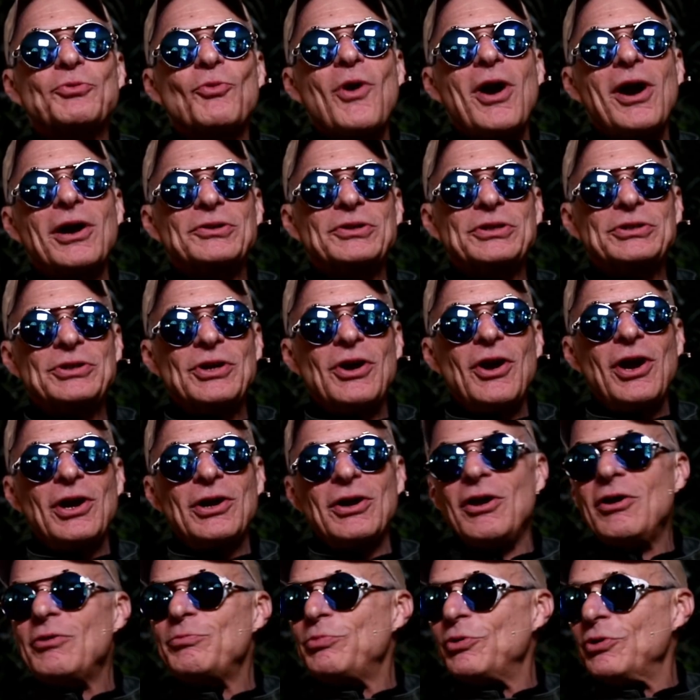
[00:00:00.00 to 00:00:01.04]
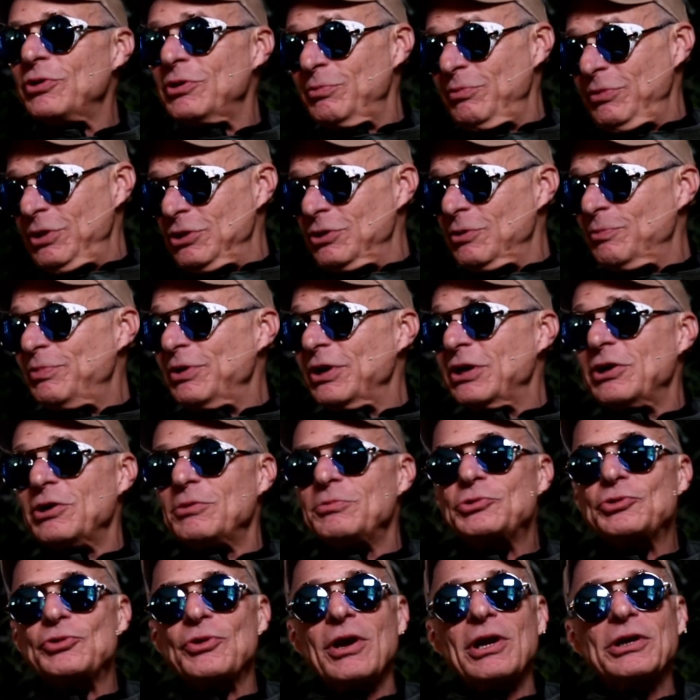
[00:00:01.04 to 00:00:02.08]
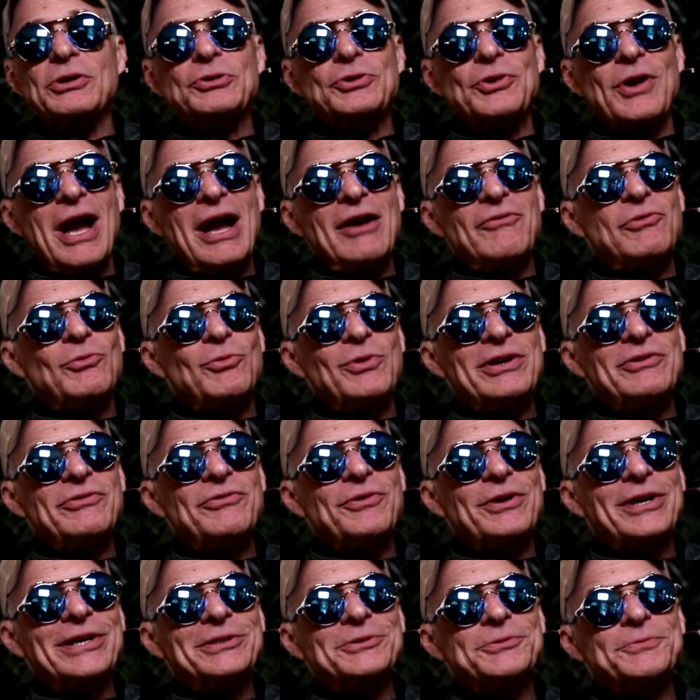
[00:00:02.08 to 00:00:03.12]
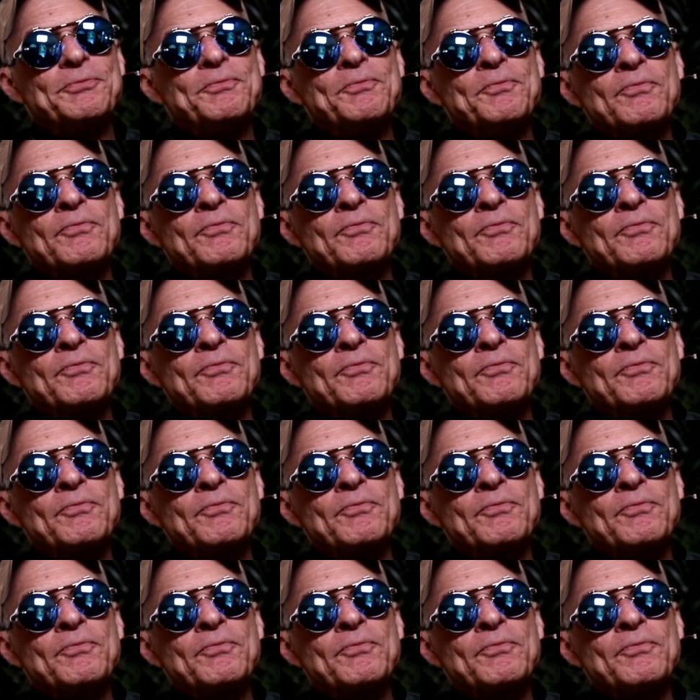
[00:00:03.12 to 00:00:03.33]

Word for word: Walk the dog off, put him in your pickup truck, drive away, friends.